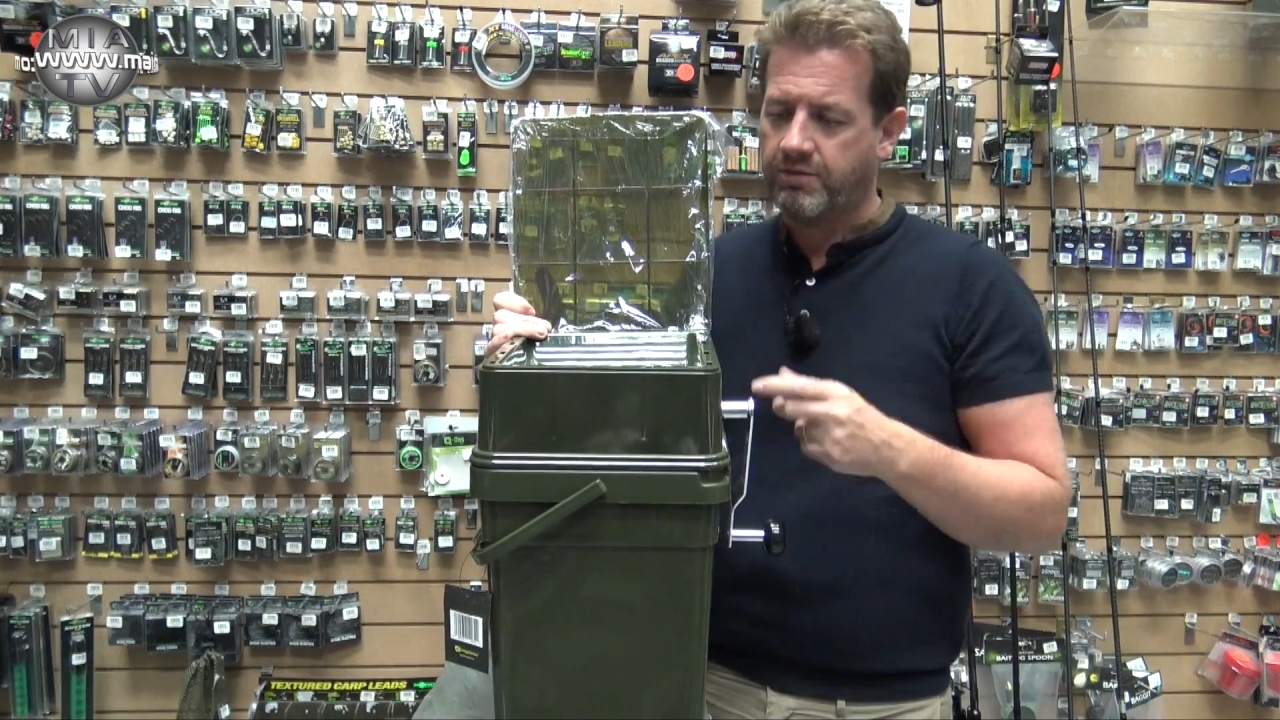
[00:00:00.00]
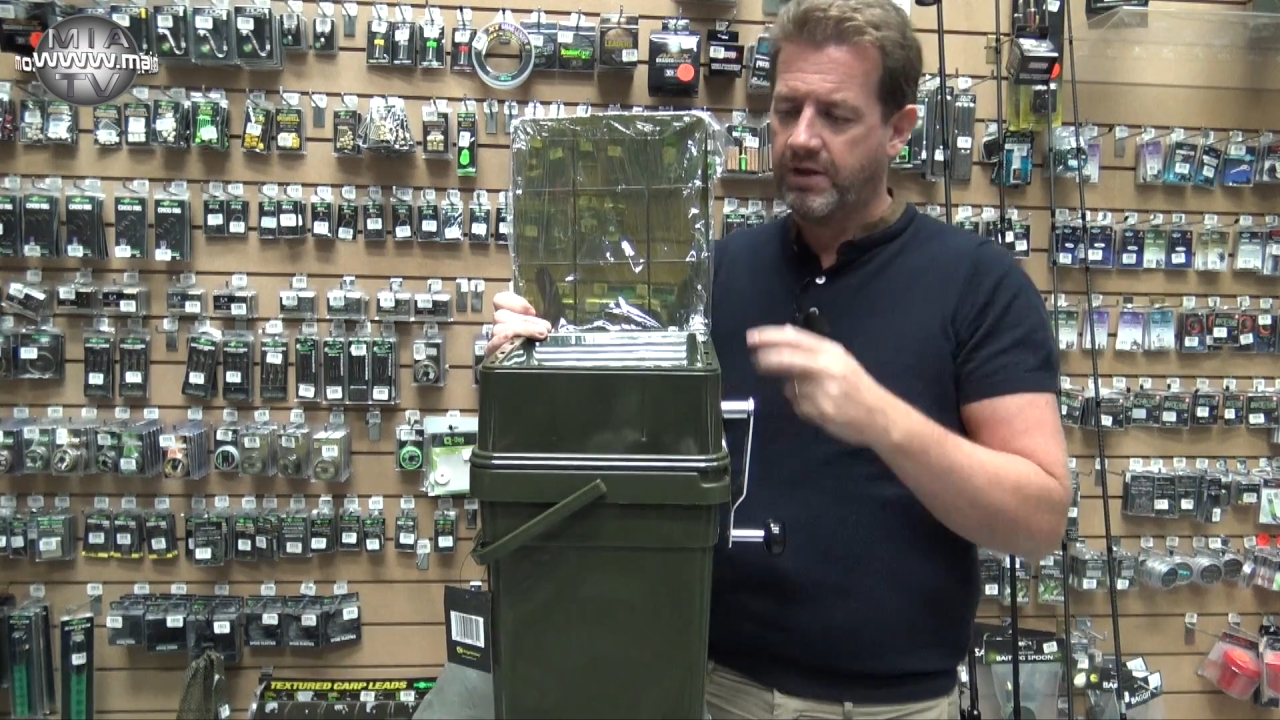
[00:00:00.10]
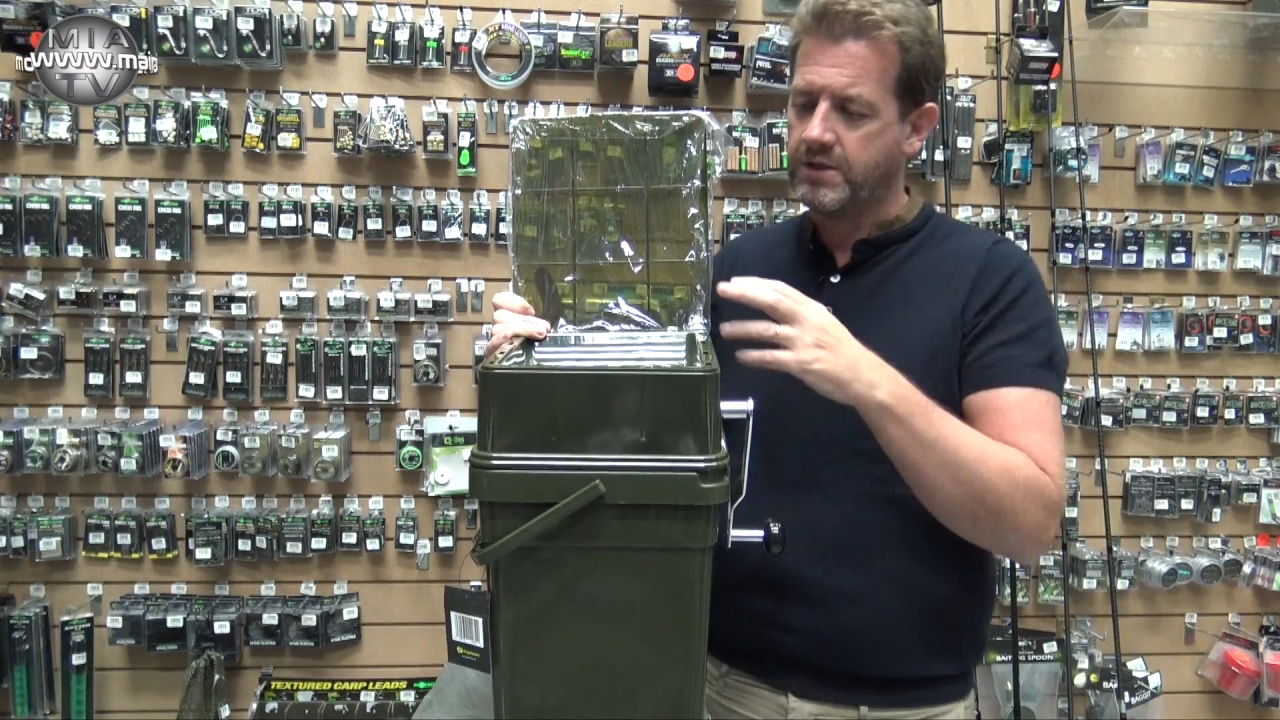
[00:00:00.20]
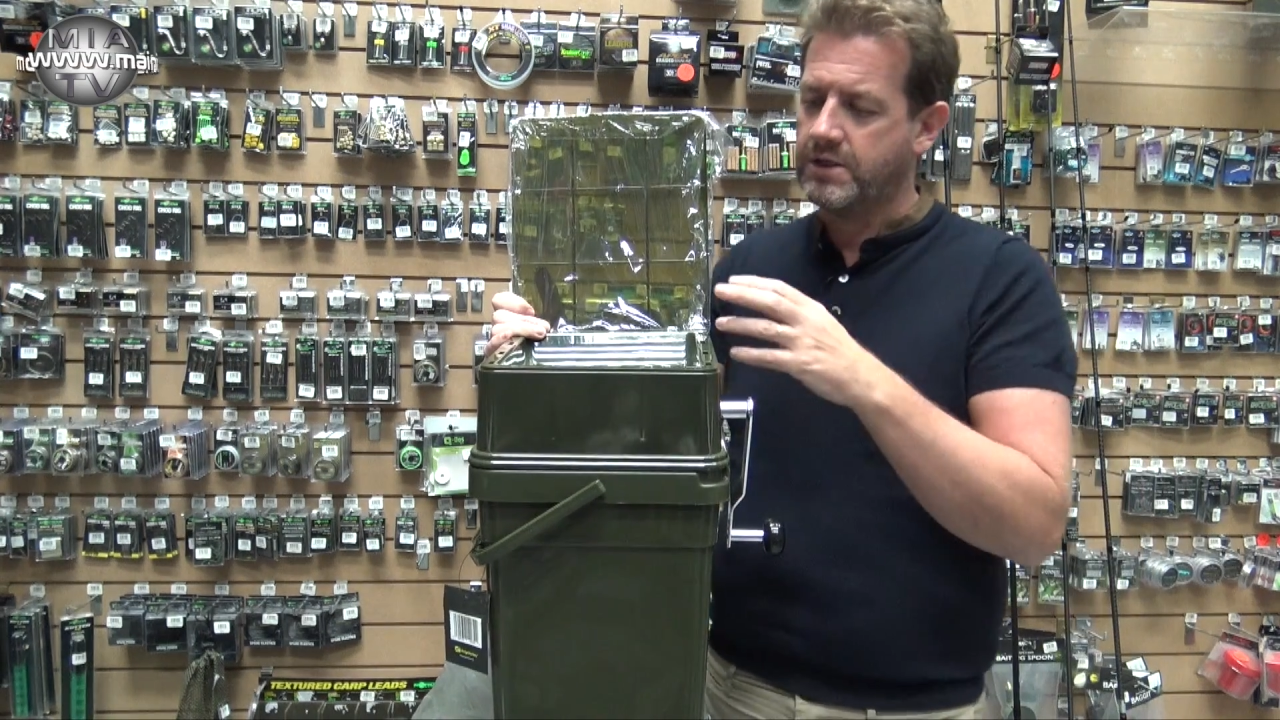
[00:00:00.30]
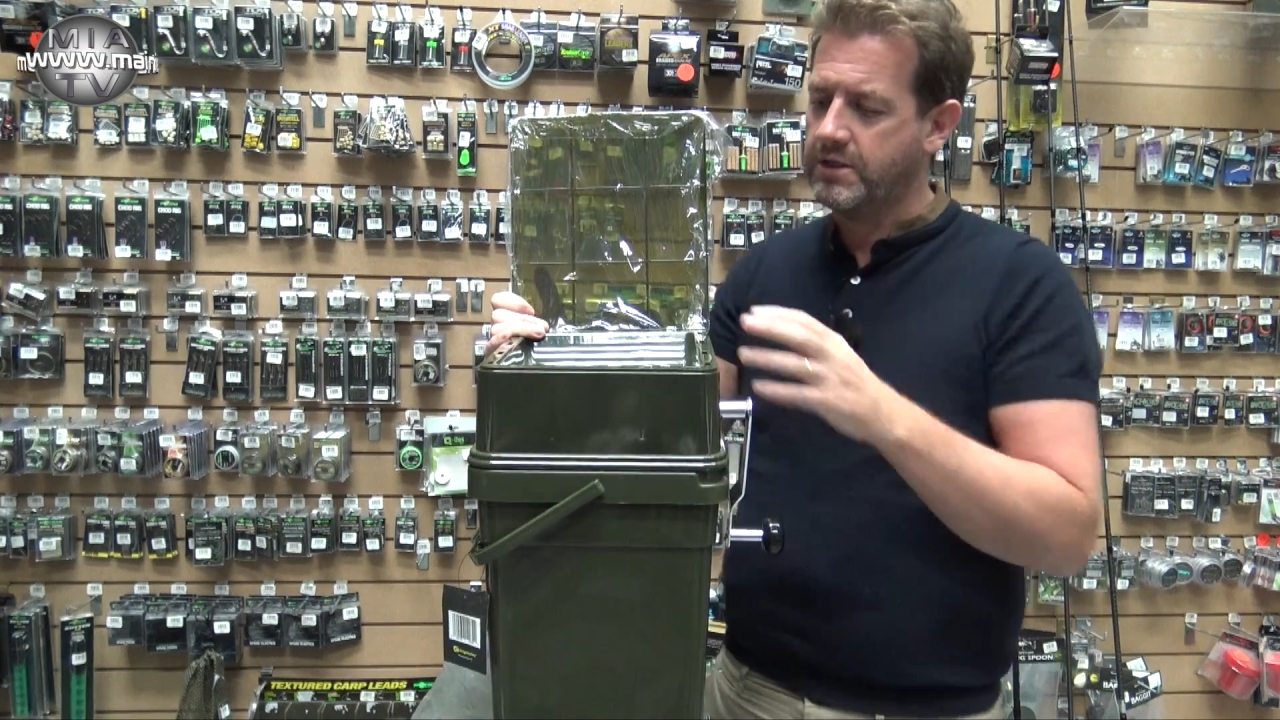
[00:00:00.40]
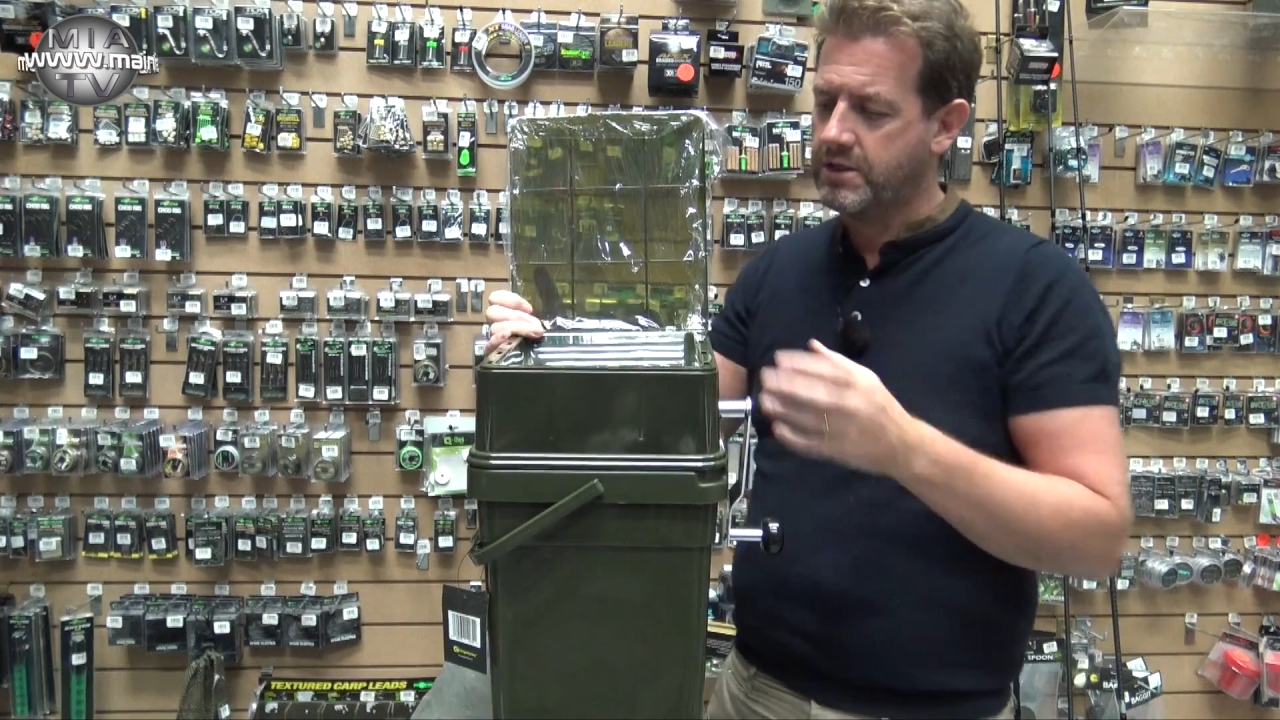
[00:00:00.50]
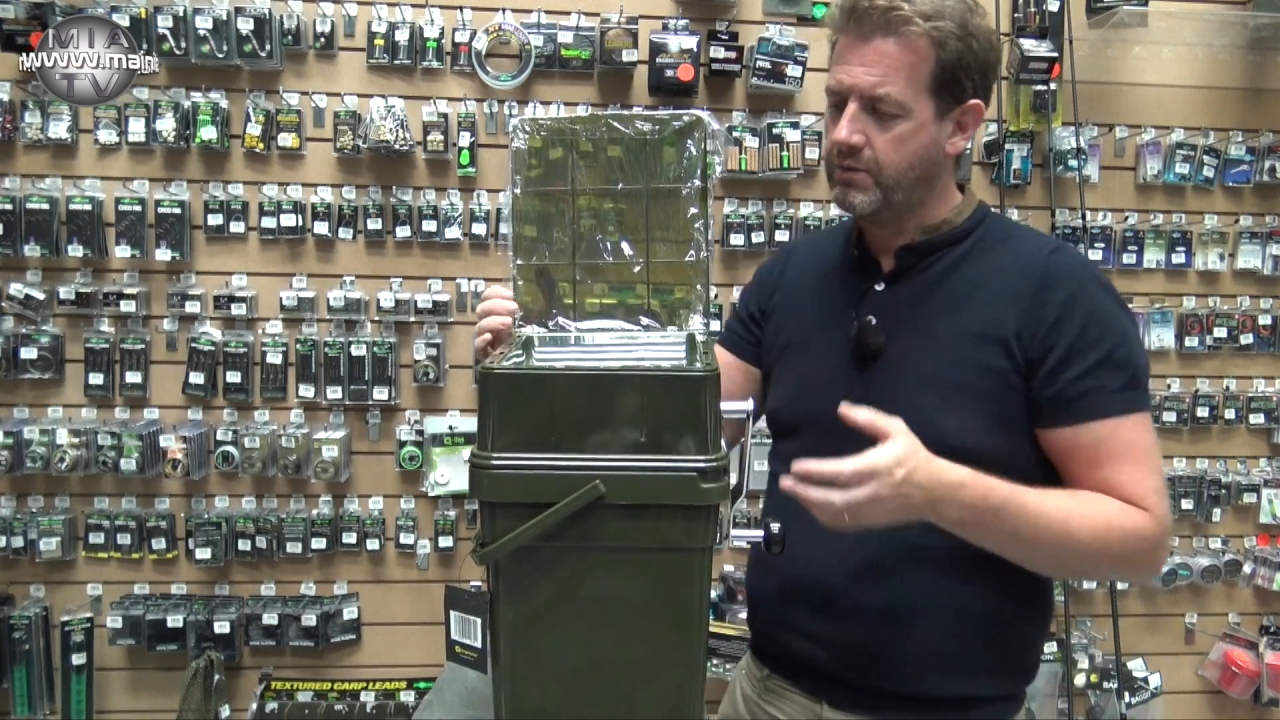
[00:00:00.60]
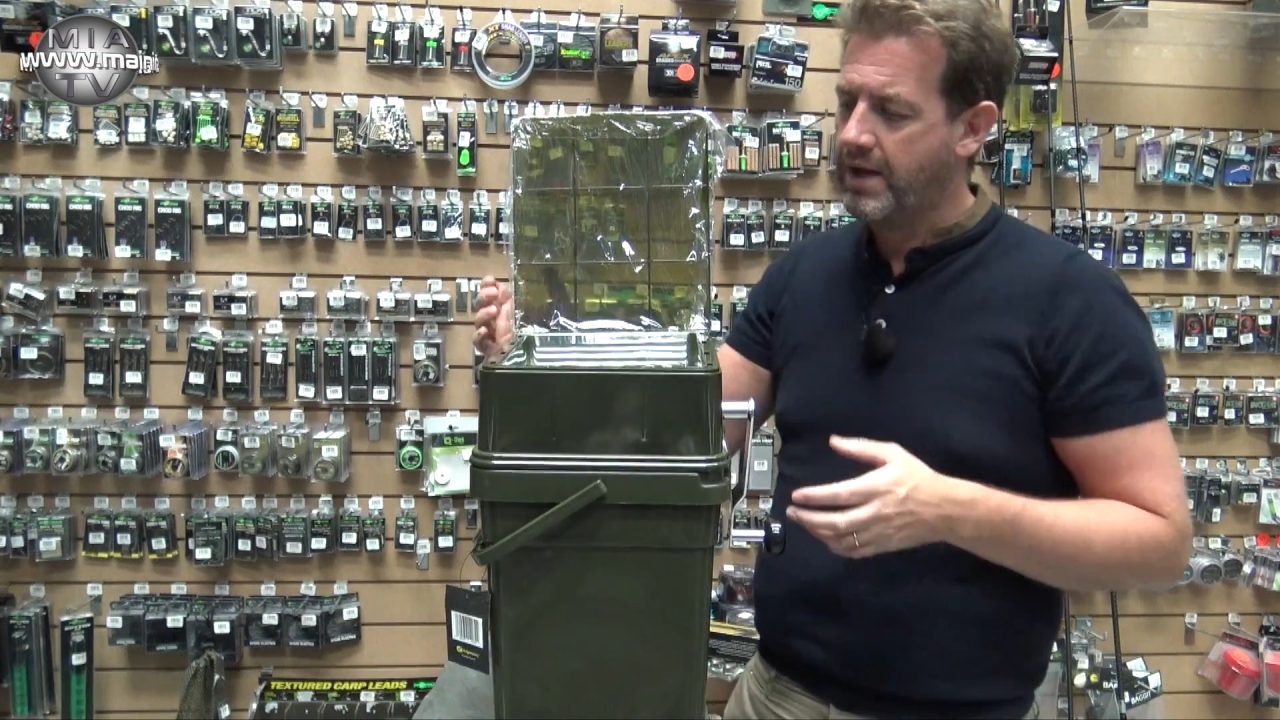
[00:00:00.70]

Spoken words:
thing to